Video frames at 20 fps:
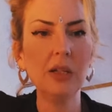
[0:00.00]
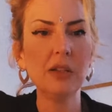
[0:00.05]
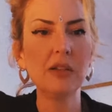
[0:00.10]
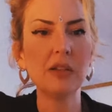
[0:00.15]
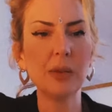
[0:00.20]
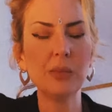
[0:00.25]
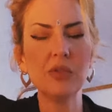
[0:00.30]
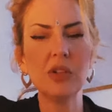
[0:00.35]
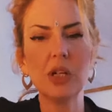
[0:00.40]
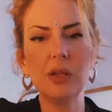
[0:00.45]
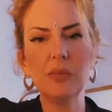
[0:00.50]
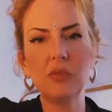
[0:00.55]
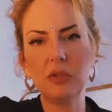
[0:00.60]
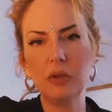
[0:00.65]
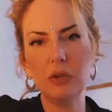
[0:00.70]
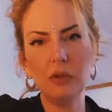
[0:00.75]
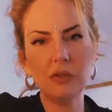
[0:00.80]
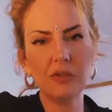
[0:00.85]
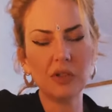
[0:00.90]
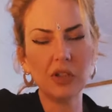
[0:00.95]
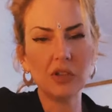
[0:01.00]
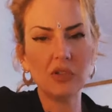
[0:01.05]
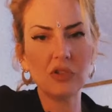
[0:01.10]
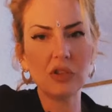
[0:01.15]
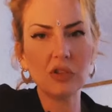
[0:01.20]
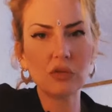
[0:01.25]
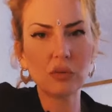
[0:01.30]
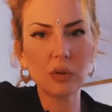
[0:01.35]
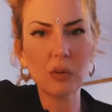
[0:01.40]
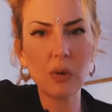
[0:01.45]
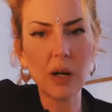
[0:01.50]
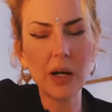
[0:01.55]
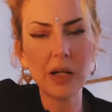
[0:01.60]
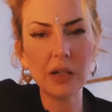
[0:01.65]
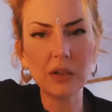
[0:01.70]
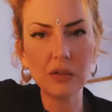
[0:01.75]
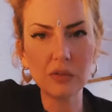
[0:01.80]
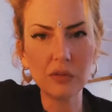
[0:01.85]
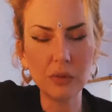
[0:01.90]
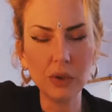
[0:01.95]
sometimes the universe just
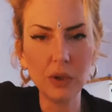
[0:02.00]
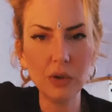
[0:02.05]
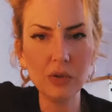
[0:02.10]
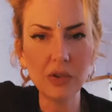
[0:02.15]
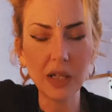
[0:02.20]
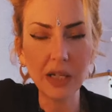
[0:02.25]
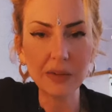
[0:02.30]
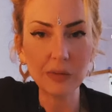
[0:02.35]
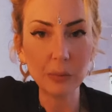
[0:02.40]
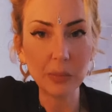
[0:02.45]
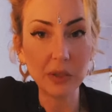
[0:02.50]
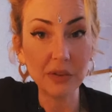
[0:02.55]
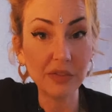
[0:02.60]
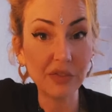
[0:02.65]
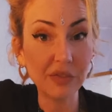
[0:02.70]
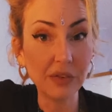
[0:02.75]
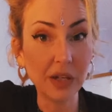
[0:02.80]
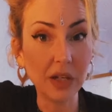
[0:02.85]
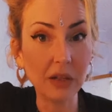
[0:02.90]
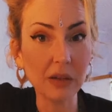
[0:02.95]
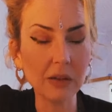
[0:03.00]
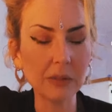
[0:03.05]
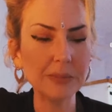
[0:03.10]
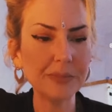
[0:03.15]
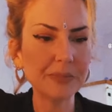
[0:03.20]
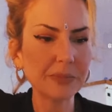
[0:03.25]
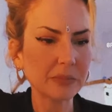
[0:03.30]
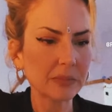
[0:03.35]
requires for you to have a bit of faith